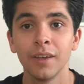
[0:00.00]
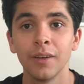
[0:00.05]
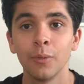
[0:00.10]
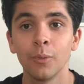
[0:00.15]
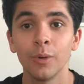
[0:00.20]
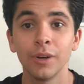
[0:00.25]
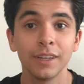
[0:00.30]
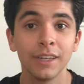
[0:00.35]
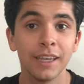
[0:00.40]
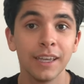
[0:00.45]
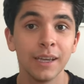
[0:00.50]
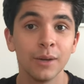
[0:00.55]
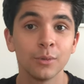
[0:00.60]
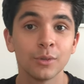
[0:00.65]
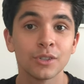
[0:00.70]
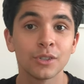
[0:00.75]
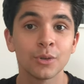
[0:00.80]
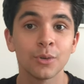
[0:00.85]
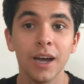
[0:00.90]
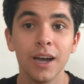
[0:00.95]
one day it
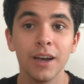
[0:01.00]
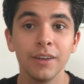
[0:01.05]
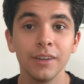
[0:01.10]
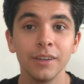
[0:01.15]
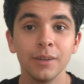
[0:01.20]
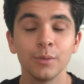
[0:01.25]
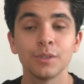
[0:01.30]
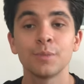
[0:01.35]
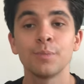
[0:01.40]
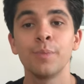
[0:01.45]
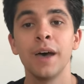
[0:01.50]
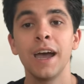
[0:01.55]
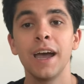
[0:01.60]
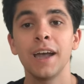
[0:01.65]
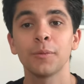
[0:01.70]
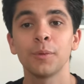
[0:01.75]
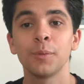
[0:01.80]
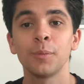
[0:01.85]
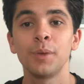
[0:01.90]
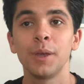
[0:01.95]
was crowded it was
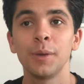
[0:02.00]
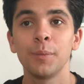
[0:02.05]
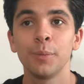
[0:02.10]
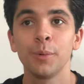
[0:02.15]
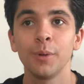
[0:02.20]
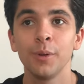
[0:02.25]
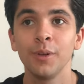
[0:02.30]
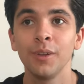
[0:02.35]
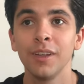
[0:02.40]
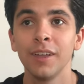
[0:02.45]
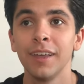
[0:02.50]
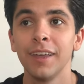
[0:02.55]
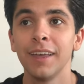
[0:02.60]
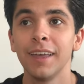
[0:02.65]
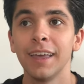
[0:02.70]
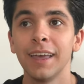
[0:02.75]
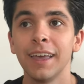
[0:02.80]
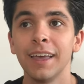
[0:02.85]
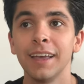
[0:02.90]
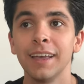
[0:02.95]
packed with people
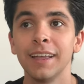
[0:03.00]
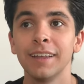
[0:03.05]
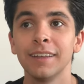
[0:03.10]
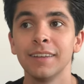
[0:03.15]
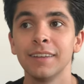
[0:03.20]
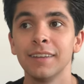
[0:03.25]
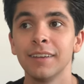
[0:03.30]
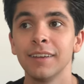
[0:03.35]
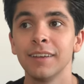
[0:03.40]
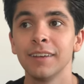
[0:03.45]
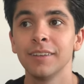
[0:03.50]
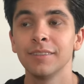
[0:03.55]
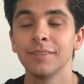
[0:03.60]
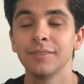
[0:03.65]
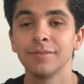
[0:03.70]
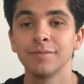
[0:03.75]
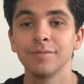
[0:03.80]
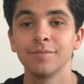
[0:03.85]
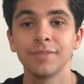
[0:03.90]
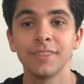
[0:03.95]
and uh,
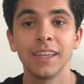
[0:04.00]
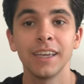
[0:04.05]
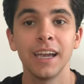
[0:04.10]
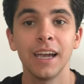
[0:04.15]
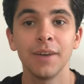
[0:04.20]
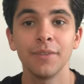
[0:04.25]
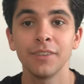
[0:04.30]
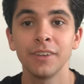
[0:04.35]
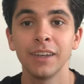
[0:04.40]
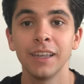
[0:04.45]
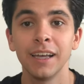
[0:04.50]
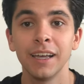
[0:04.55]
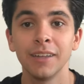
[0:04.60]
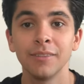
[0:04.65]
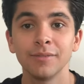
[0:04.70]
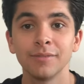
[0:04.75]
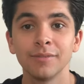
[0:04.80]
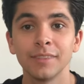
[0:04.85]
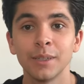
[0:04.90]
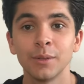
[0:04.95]
day after that,
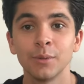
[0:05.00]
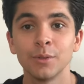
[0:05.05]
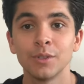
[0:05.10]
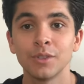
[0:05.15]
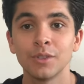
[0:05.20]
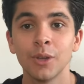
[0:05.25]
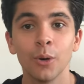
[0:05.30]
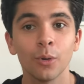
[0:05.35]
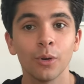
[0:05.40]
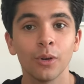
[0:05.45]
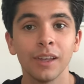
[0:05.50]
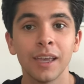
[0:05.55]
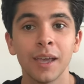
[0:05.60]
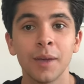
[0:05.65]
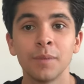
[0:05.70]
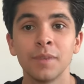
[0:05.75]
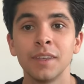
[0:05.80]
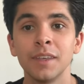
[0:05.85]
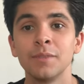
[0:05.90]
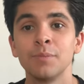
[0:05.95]
it was totally
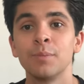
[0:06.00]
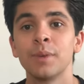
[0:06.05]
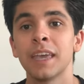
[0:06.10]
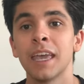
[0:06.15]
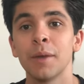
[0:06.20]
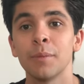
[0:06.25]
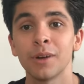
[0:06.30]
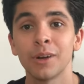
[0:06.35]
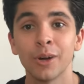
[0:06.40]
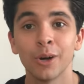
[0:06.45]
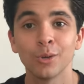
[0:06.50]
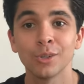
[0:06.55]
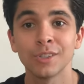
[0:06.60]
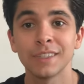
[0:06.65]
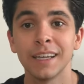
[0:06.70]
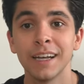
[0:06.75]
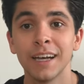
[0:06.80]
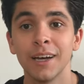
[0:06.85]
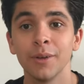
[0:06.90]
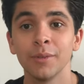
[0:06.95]
empty, it became a ghost
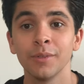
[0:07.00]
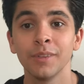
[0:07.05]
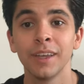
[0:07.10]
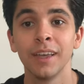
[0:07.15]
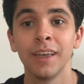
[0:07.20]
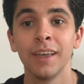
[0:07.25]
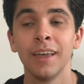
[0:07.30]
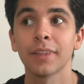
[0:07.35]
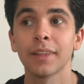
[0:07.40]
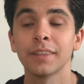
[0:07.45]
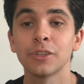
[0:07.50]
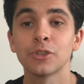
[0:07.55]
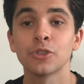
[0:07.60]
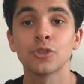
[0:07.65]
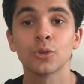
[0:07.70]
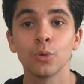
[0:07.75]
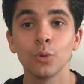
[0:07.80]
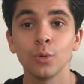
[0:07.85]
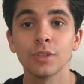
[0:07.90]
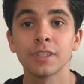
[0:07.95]
town. The
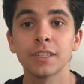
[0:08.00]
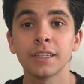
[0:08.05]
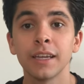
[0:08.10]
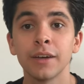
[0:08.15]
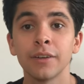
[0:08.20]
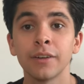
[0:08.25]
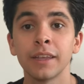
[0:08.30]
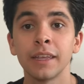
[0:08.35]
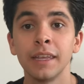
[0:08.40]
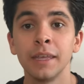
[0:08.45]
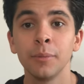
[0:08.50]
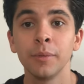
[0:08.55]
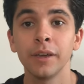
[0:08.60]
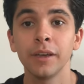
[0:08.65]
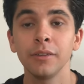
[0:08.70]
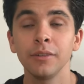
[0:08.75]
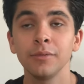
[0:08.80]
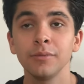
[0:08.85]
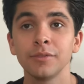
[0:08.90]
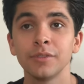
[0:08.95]
school sent out an
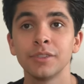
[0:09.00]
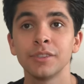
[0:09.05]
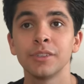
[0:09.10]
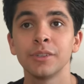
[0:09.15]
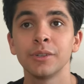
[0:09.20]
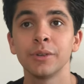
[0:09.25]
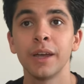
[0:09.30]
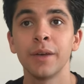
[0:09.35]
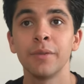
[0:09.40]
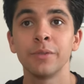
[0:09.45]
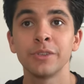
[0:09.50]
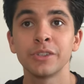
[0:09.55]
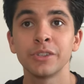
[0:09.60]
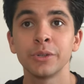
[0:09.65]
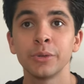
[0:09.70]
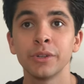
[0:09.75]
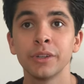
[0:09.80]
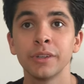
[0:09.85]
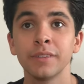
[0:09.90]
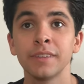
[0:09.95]
email to every
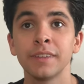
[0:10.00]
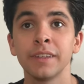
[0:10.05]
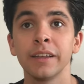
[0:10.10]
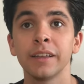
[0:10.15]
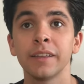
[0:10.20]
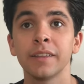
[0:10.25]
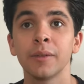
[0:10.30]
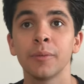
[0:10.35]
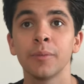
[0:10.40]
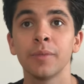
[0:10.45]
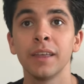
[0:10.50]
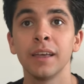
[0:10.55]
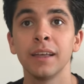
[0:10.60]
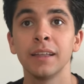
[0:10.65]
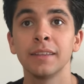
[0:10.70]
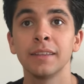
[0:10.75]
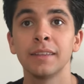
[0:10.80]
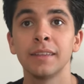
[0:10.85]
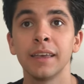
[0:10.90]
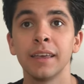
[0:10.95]
student telling them that
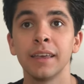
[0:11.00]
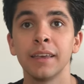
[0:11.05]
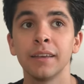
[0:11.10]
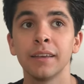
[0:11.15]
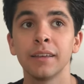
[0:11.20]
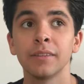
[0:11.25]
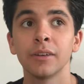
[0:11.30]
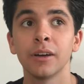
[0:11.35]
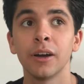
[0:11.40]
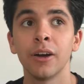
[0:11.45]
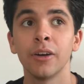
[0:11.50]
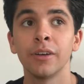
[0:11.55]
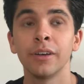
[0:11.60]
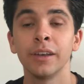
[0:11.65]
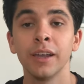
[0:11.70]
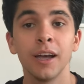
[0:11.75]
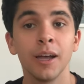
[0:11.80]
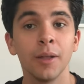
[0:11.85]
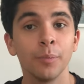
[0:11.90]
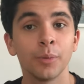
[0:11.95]
they are
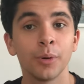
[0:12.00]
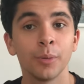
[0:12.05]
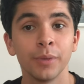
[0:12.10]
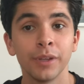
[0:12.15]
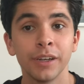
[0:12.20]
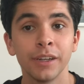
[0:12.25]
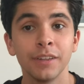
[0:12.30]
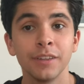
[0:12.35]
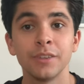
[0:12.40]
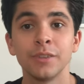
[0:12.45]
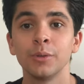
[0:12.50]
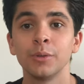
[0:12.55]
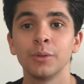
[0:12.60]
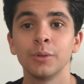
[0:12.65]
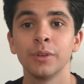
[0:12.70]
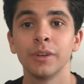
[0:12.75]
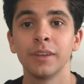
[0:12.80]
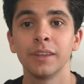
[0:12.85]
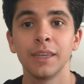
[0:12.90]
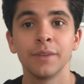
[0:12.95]
not permitted
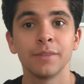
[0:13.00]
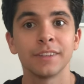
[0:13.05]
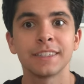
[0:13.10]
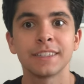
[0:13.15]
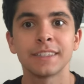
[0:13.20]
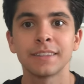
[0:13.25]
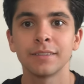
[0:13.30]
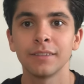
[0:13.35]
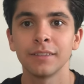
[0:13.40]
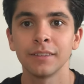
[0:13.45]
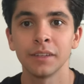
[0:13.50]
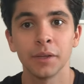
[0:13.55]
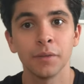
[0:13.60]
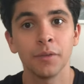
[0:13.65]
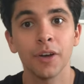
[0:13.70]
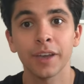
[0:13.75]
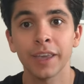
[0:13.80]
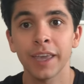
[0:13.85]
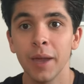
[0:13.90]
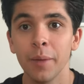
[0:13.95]
to even live
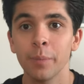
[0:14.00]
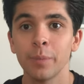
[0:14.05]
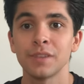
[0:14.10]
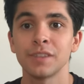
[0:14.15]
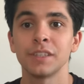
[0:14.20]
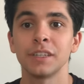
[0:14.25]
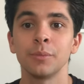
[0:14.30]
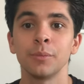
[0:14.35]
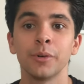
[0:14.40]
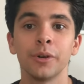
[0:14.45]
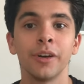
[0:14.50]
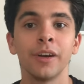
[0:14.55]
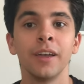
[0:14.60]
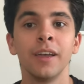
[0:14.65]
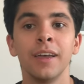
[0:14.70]
on campus anymore.